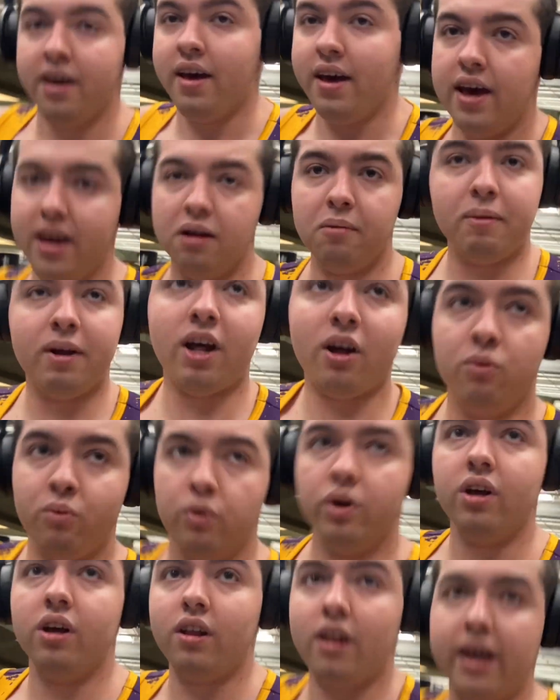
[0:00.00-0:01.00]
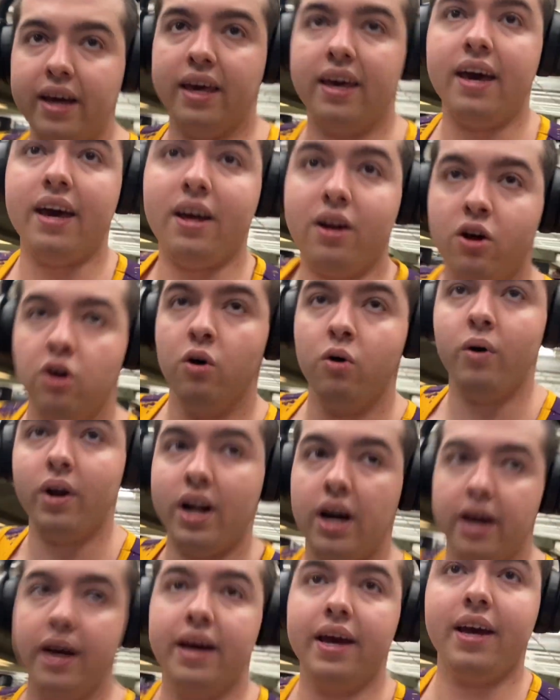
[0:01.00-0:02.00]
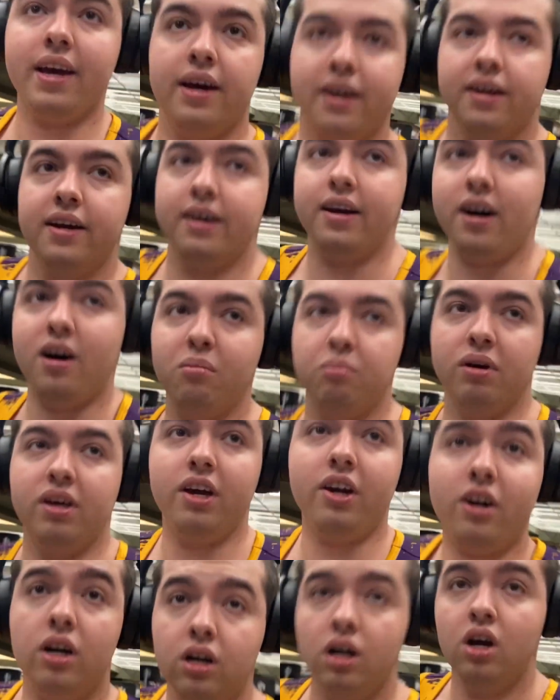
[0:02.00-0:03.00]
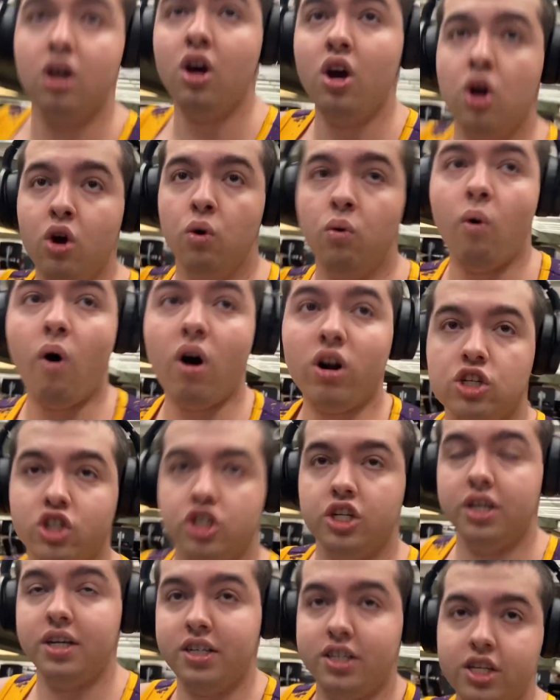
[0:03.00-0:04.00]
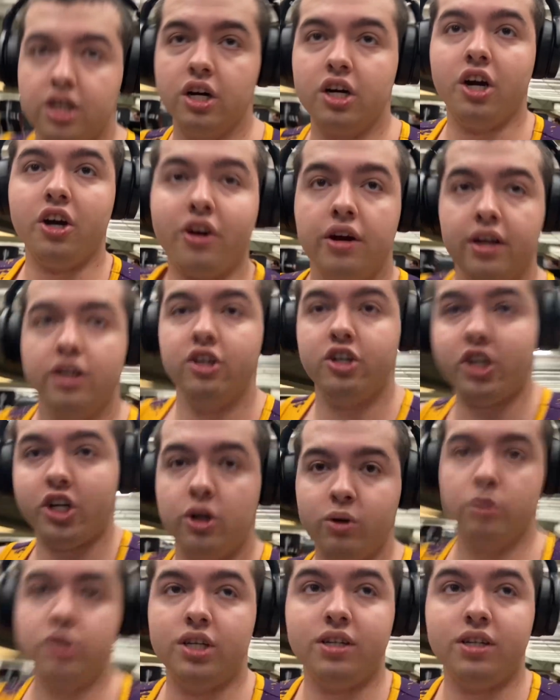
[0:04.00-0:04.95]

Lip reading: And I really like it when I come here, watch these cooking shows.